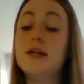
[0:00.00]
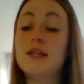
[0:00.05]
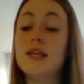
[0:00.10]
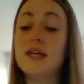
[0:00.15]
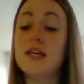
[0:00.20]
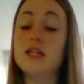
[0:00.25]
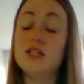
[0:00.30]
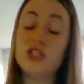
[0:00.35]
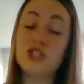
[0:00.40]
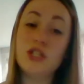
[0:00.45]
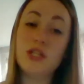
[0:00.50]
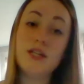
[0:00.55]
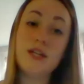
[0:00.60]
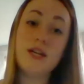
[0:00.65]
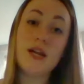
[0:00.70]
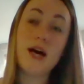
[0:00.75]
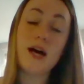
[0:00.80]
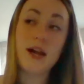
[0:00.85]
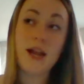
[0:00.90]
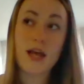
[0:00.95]
kids should
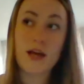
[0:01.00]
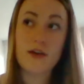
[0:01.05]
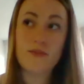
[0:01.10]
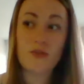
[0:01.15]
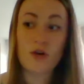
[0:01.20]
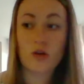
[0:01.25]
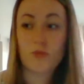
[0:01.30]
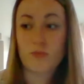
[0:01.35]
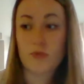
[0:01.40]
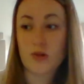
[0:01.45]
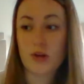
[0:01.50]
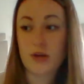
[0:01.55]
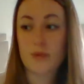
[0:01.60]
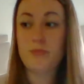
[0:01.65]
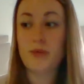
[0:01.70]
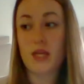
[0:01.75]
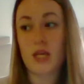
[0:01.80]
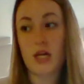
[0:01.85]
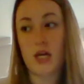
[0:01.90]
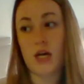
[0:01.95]
not have
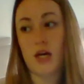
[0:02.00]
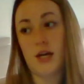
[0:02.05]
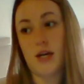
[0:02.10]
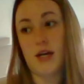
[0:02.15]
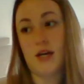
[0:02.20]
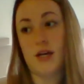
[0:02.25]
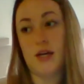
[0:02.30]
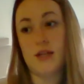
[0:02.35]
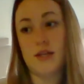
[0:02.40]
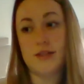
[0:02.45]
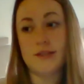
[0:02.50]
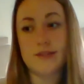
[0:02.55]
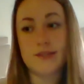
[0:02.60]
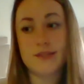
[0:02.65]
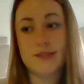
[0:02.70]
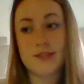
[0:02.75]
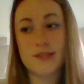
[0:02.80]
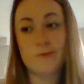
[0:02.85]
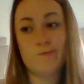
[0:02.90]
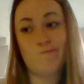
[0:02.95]
homework
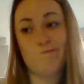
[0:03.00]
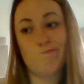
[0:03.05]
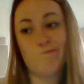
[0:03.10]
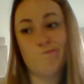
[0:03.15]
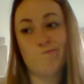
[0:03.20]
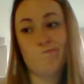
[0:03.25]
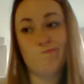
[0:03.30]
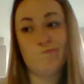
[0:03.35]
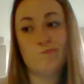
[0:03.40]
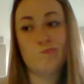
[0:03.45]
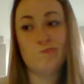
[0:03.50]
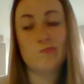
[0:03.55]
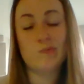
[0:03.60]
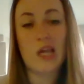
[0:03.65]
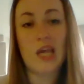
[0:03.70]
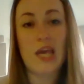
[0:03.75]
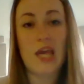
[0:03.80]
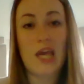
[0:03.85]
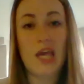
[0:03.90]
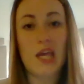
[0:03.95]
because
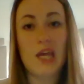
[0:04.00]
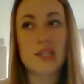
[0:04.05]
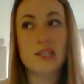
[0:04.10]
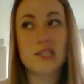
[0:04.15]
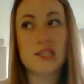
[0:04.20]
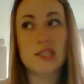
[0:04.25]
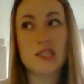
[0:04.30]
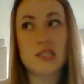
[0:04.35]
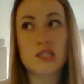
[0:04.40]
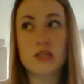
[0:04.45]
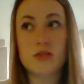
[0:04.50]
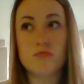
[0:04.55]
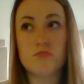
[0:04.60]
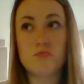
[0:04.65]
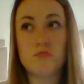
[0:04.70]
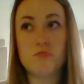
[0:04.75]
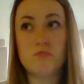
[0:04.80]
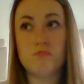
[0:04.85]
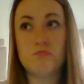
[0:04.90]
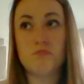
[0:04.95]
it's
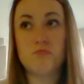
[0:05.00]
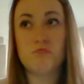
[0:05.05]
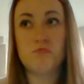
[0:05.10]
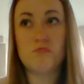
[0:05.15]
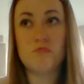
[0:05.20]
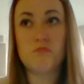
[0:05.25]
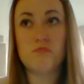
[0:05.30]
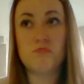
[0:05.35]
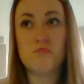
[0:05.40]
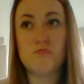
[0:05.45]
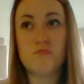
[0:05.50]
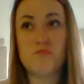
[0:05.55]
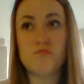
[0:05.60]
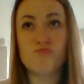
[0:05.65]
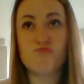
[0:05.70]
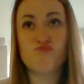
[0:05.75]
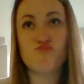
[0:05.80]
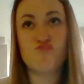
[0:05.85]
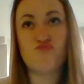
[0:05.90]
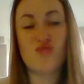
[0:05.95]

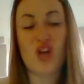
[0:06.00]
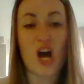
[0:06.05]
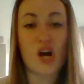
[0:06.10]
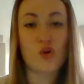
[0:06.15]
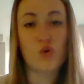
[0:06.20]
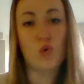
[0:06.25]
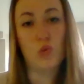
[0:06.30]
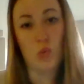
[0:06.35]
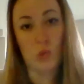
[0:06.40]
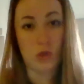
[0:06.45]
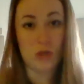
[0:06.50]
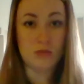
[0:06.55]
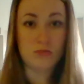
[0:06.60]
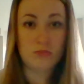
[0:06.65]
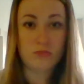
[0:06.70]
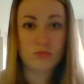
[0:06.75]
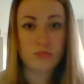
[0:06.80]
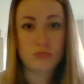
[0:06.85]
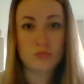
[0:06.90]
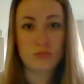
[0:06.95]
not cool.
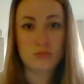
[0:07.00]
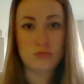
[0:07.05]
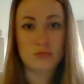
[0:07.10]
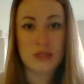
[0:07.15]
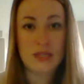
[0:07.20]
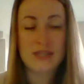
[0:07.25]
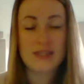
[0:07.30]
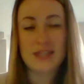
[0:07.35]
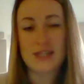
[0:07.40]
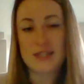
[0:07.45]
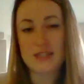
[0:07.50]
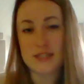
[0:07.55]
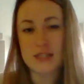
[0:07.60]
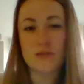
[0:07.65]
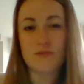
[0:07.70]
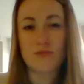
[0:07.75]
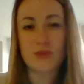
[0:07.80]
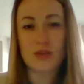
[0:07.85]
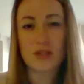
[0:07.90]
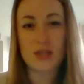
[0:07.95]
That
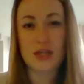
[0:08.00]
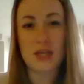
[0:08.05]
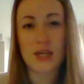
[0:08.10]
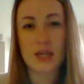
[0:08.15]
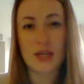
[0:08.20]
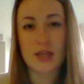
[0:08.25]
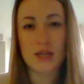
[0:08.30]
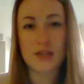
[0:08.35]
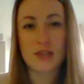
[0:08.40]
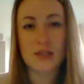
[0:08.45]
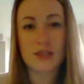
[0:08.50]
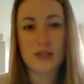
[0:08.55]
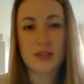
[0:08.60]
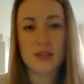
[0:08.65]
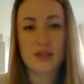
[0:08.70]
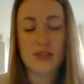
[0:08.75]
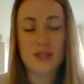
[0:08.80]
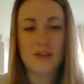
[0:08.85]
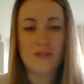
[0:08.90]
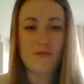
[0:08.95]
doesn't really
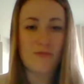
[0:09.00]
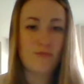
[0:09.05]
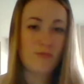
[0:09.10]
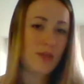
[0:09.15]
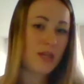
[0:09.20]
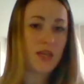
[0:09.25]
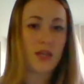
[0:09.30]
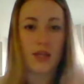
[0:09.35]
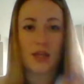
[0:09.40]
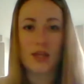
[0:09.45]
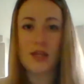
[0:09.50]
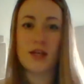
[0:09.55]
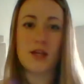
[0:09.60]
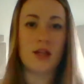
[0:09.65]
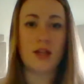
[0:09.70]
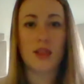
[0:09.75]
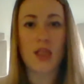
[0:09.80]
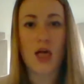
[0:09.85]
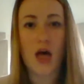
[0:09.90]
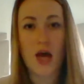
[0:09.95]
give me
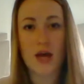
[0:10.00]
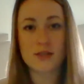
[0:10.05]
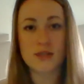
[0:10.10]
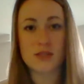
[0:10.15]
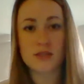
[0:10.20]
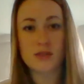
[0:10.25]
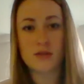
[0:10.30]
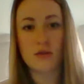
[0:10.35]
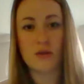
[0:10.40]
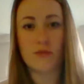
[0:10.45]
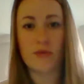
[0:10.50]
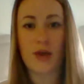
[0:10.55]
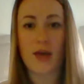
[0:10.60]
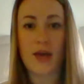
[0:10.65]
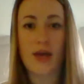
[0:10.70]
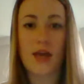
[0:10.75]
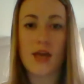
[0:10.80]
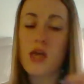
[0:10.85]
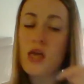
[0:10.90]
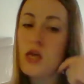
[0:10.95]
a lot,
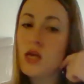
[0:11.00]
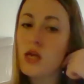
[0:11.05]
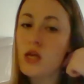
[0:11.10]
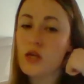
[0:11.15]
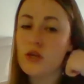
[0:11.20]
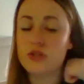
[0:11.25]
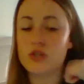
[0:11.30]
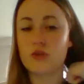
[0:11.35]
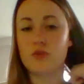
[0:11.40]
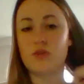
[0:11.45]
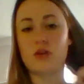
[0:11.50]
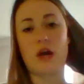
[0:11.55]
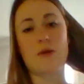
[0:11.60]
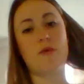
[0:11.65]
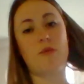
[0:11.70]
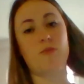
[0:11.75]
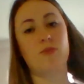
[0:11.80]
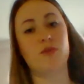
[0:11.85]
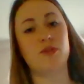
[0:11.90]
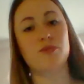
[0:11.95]
okay? So you
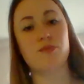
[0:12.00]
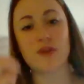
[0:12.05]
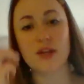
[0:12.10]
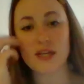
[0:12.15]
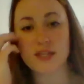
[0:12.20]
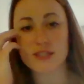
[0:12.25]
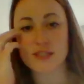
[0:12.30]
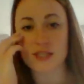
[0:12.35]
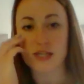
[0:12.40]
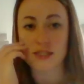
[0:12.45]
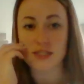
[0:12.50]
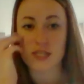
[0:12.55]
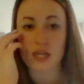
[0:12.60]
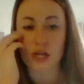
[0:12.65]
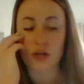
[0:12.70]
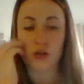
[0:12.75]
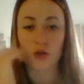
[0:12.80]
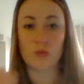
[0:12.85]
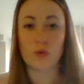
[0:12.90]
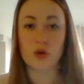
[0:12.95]
come up with reasons
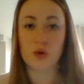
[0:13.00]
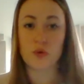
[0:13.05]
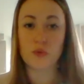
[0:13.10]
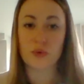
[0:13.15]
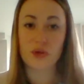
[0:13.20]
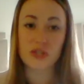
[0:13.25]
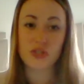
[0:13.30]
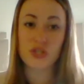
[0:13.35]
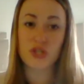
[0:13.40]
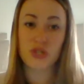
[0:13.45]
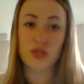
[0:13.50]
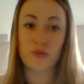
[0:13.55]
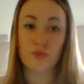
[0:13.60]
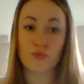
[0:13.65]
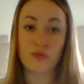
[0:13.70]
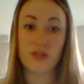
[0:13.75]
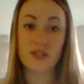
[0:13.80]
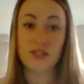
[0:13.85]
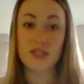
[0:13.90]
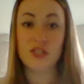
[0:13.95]
that you are going to
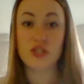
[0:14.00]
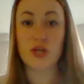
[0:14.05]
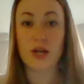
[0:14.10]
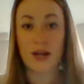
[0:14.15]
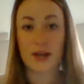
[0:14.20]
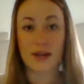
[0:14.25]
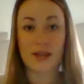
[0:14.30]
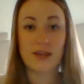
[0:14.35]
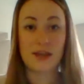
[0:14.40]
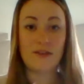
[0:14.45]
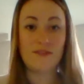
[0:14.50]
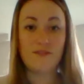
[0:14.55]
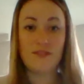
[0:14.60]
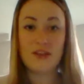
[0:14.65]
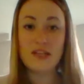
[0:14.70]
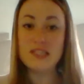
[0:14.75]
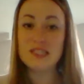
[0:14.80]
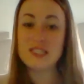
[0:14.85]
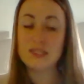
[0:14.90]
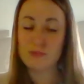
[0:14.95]
really try to
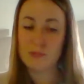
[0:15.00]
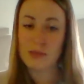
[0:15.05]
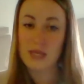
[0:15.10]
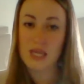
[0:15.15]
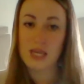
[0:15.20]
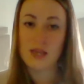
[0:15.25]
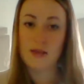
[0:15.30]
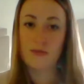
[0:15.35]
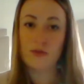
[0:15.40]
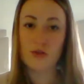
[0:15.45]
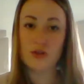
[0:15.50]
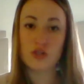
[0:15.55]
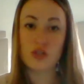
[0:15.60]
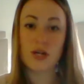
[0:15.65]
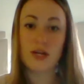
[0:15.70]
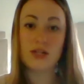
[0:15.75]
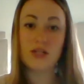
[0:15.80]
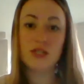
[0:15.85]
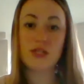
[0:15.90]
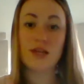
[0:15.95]
convince me, you're
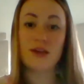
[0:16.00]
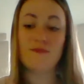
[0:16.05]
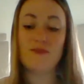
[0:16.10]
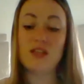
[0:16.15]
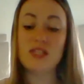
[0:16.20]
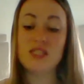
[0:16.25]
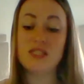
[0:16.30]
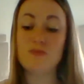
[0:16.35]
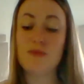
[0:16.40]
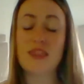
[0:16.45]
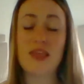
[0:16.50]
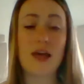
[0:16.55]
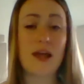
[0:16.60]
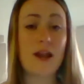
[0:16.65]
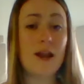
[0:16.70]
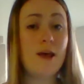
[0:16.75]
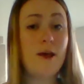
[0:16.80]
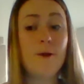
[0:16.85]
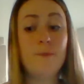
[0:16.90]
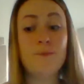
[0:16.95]
trying to convince me that